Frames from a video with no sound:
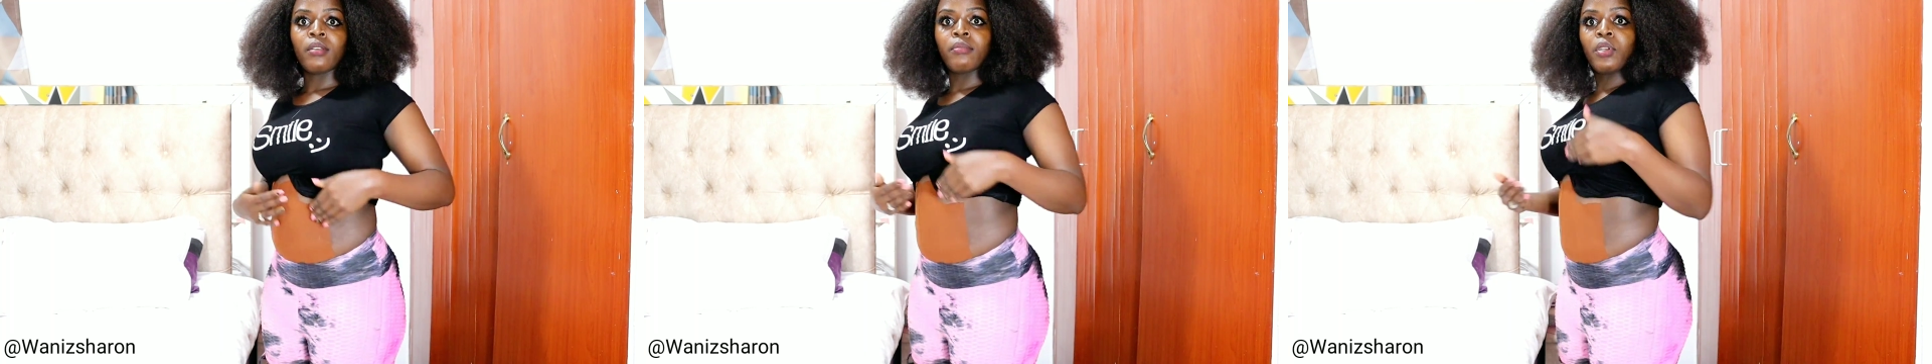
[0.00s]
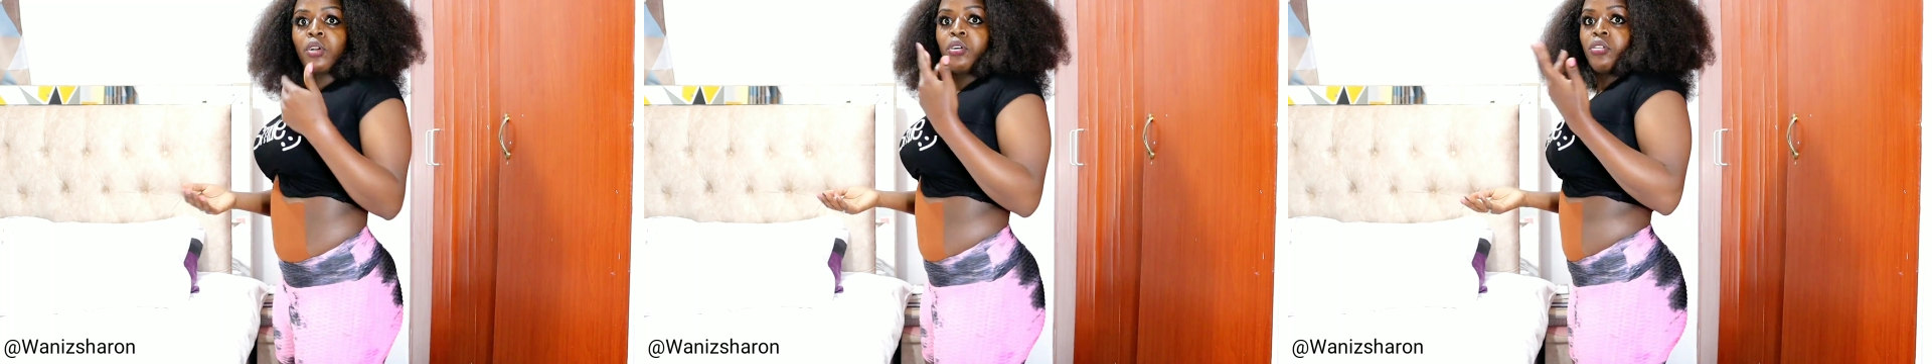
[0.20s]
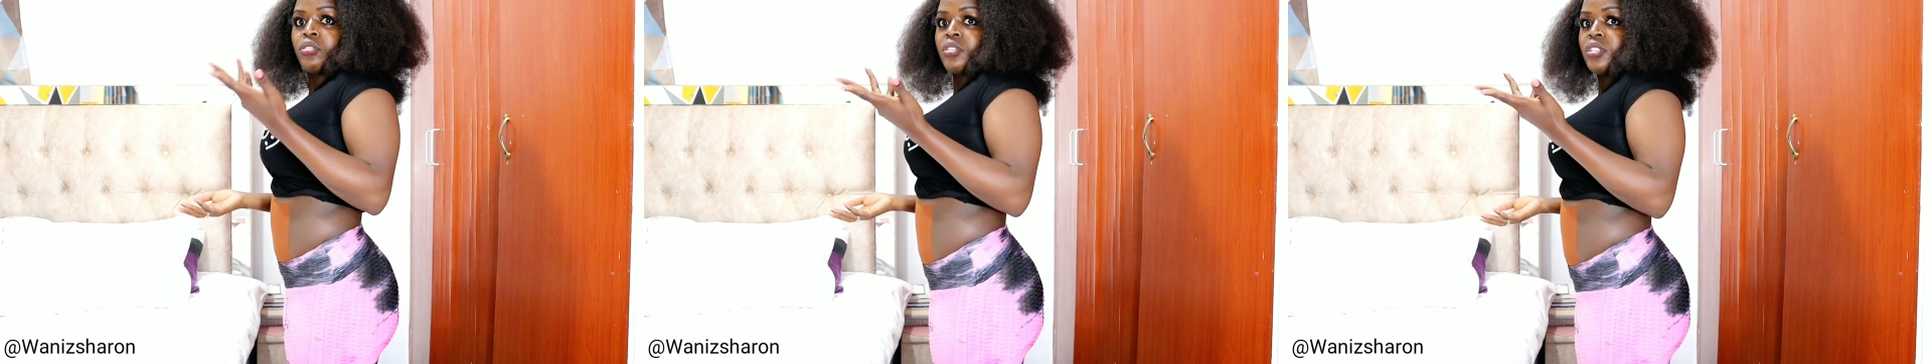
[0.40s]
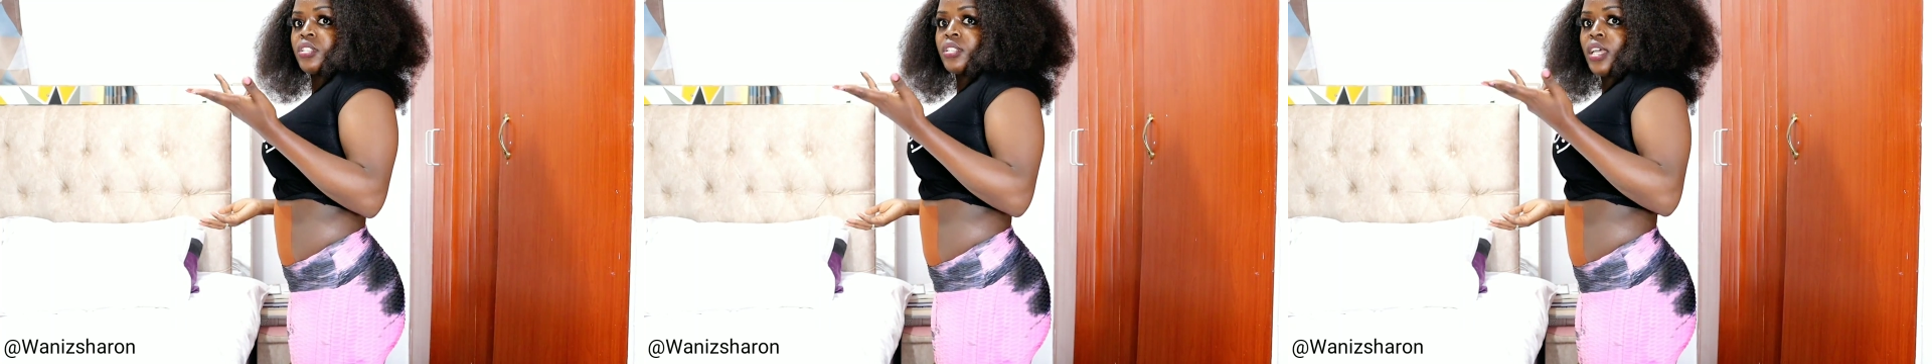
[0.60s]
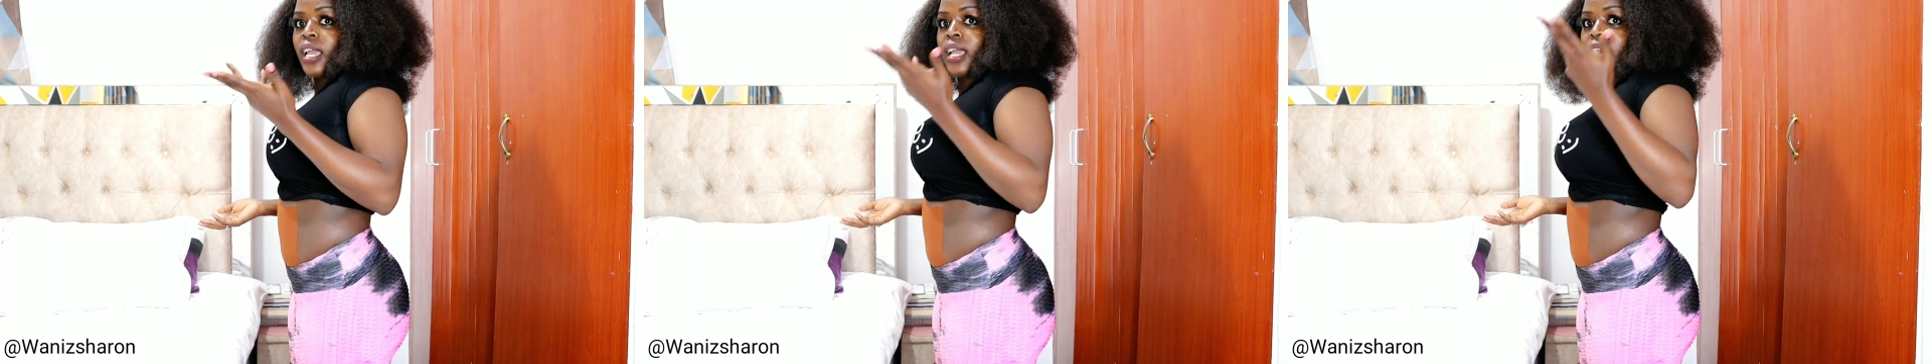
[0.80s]

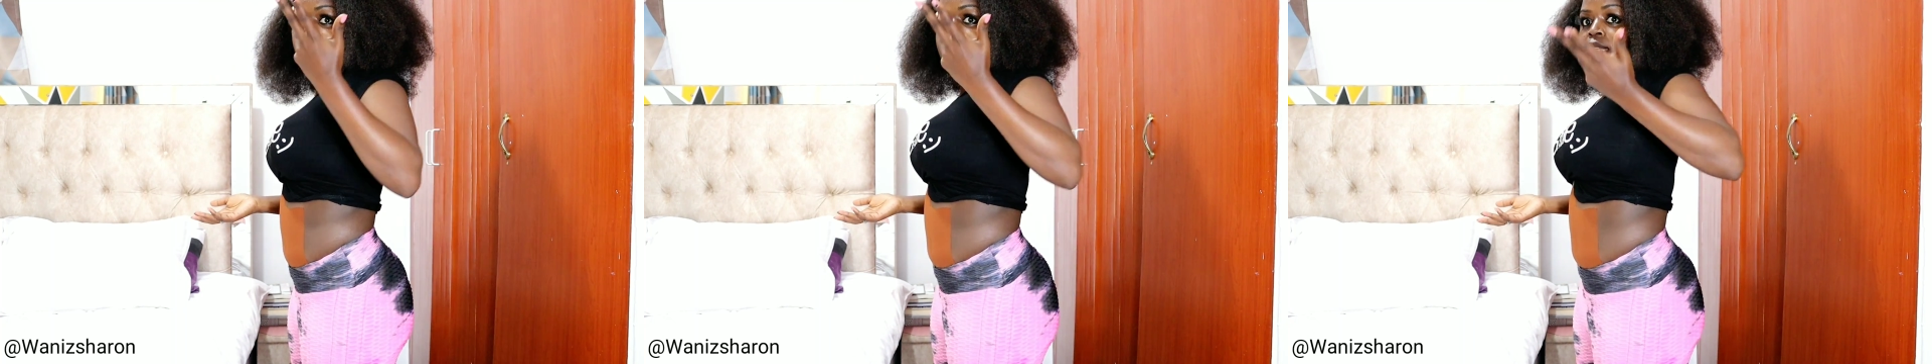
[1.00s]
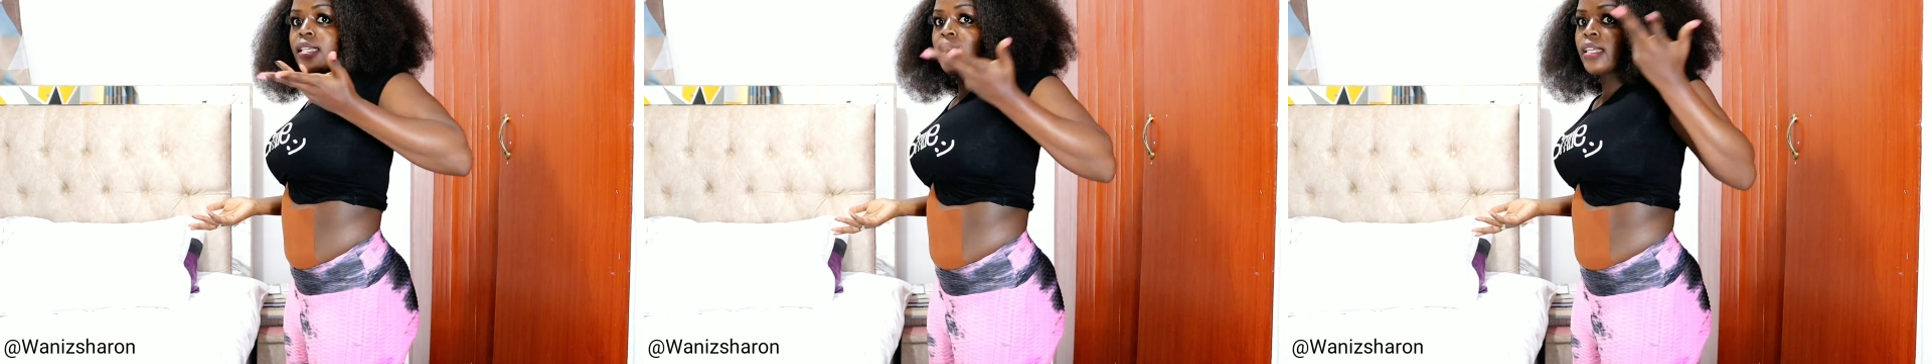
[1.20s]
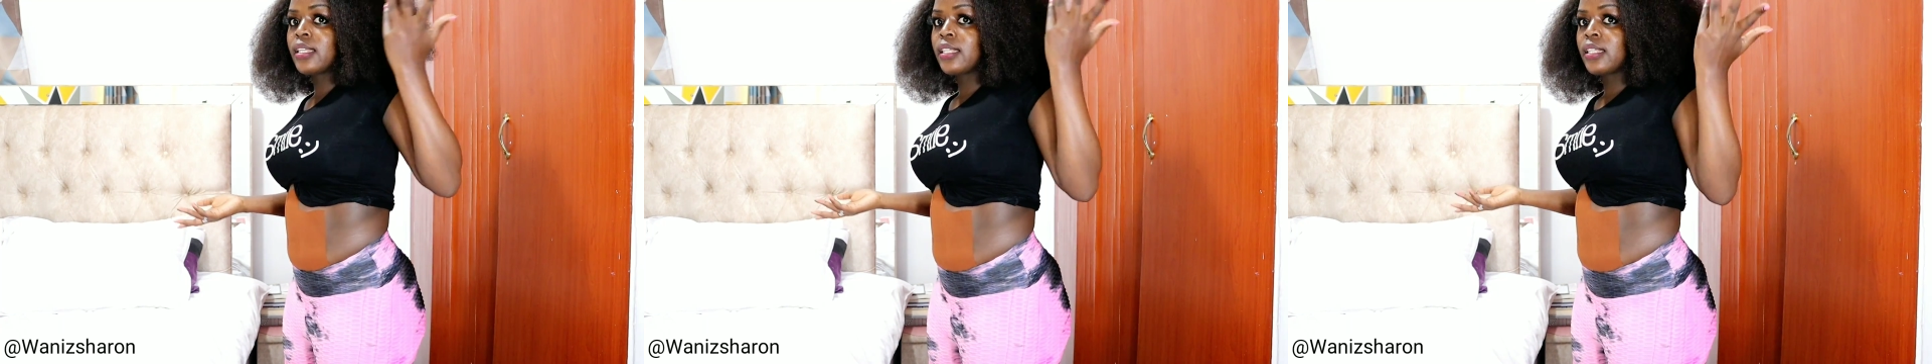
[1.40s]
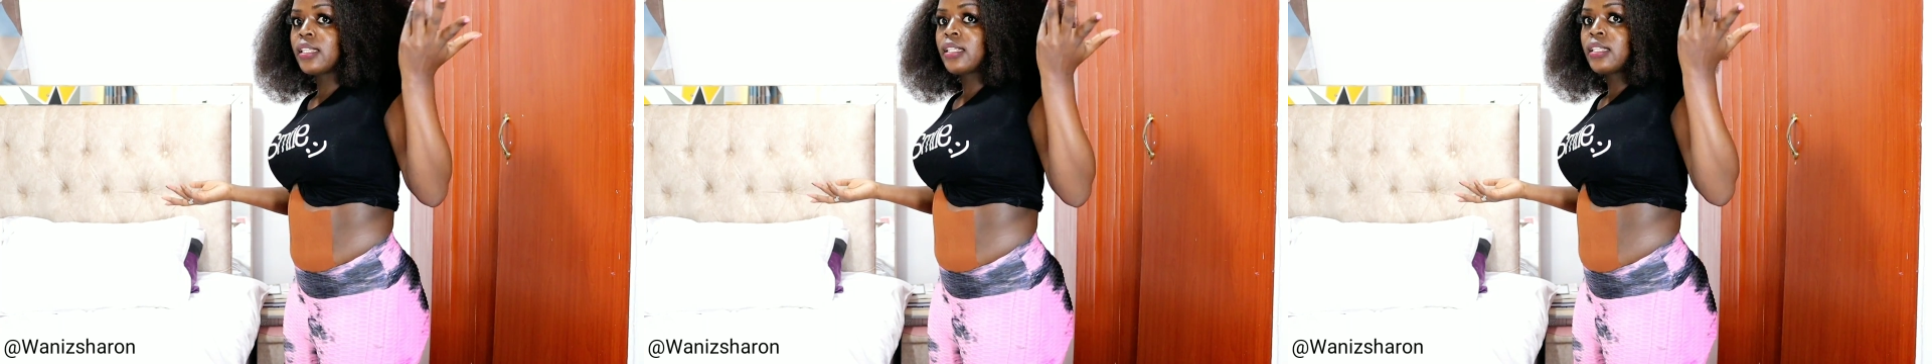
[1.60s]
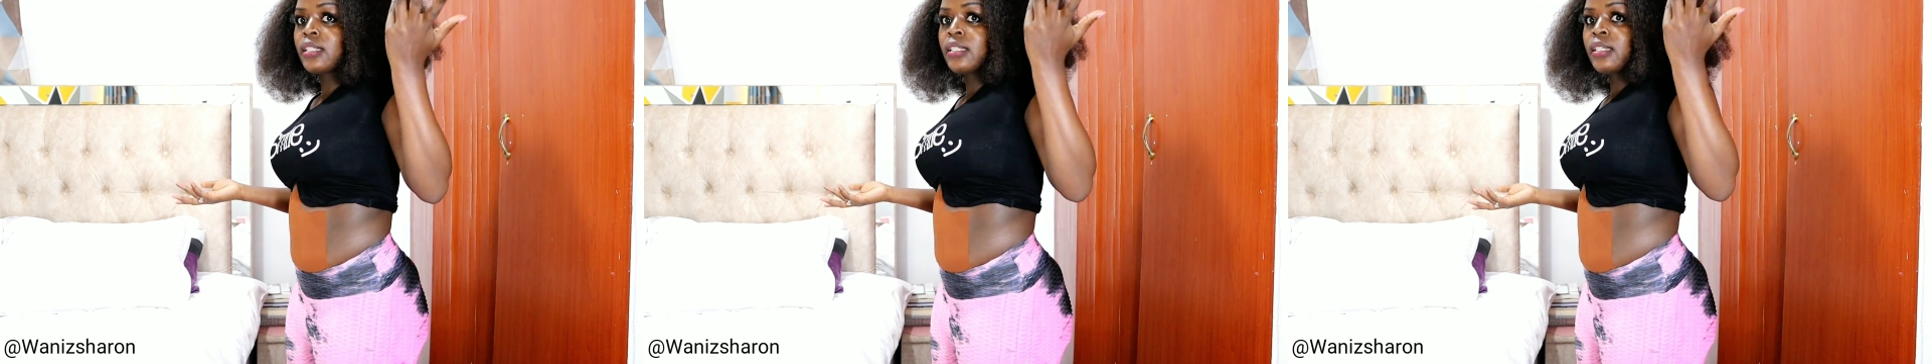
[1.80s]
because I can't
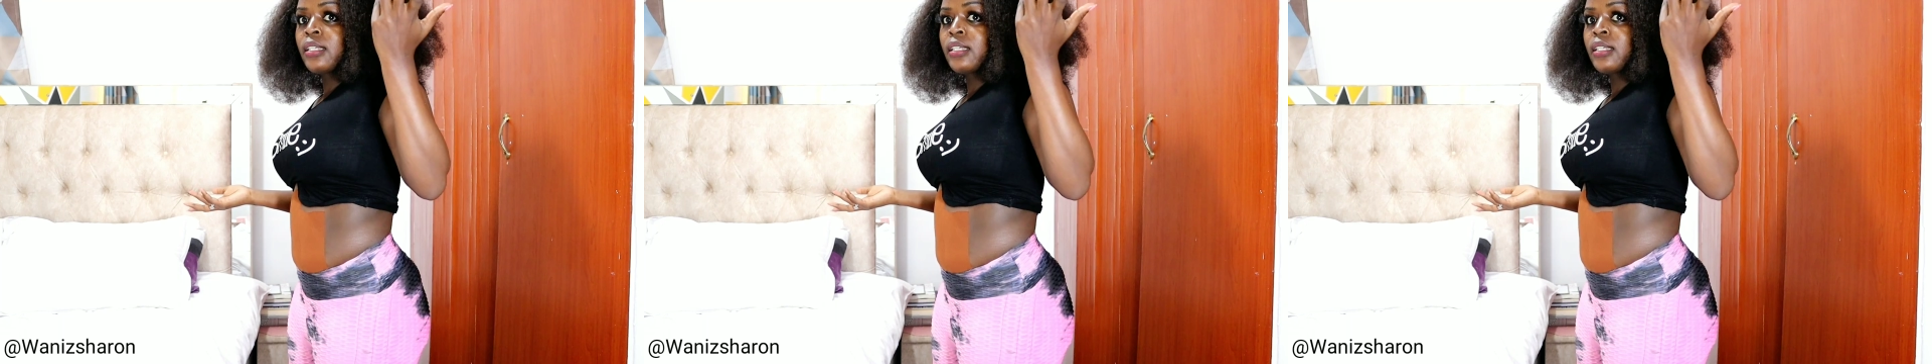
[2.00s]
see